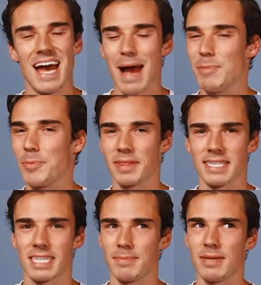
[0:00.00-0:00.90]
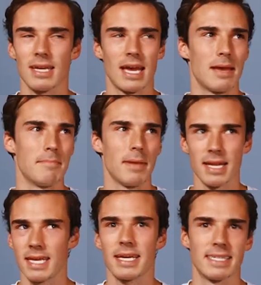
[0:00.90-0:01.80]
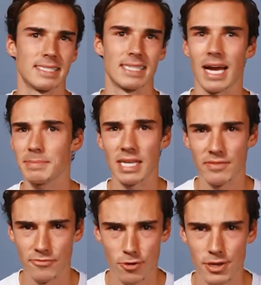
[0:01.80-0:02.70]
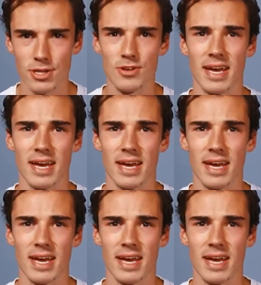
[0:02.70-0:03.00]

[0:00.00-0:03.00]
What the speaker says: I'm hoping this can be a money and time saver for you,